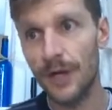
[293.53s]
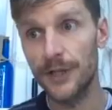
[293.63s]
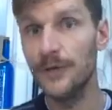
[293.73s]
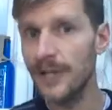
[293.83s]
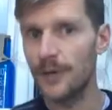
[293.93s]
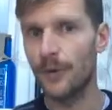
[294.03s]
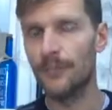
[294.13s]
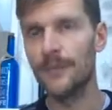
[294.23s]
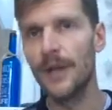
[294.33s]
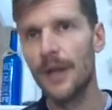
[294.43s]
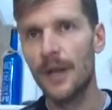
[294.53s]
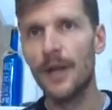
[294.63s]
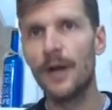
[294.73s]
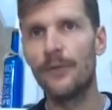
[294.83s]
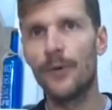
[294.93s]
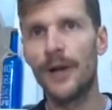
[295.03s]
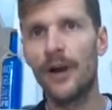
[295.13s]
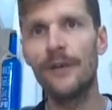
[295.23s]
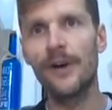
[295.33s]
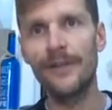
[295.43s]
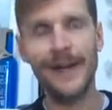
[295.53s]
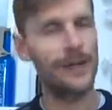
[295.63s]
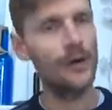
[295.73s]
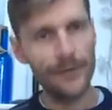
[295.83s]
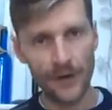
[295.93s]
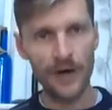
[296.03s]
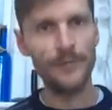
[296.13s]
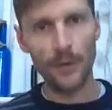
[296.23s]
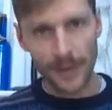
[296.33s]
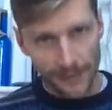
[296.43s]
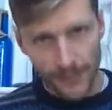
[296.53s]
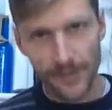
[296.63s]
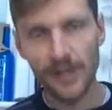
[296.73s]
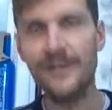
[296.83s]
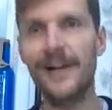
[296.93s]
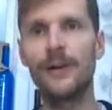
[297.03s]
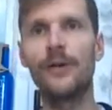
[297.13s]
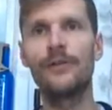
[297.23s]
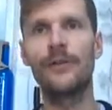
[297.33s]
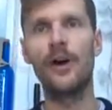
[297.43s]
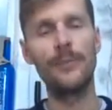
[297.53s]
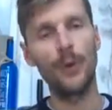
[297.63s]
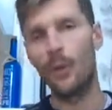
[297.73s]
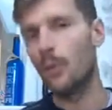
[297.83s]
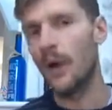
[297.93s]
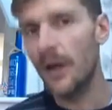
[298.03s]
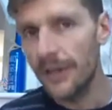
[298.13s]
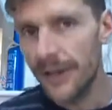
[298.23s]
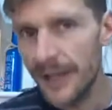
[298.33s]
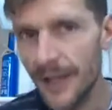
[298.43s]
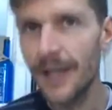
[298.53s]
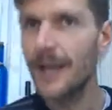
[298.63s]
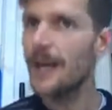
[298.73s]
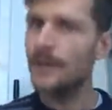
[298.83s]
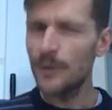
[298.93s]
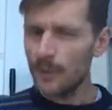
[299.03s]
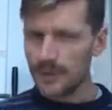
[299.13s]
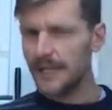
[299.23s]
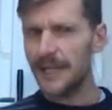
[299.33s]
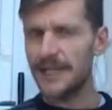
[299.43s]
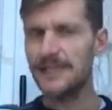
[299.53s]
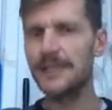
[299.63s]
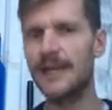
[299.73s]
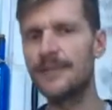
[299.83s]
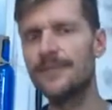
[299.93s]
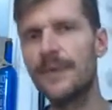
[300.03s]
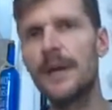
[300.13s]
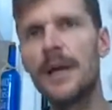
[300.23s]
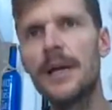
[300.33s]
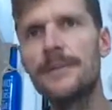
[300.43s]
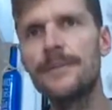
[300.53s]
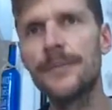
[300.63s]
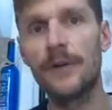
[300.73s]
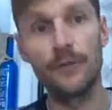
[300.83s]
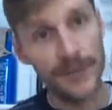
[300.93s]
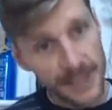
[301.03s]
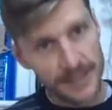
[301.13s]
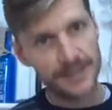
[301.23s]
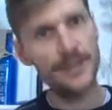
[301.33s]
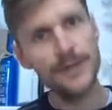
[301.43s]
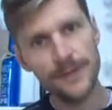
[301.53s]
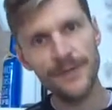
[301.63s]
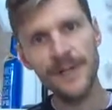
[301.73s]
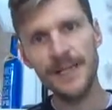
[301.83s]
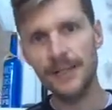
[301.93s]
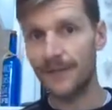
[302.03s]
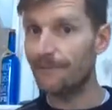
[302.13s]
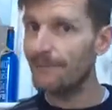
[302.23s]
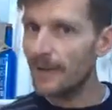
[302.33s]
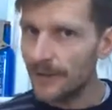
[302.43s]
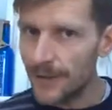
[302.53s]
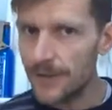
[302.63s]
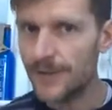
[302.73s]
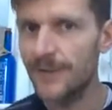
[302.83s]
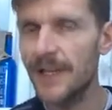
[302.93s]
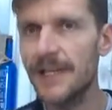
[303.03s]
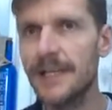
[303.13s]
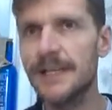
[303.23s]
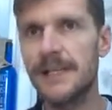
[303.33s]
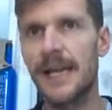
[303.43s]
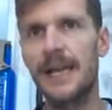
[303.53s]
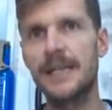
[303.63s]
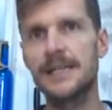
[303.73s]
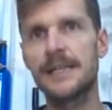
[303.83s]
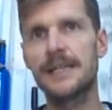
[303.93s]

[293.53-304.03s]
unique one, of where I've had a lot of I'm not lovable, I've had a lot of I'm not worthy, but it wasn't that yesterday. I've released those feelings, I've felt those feelings, and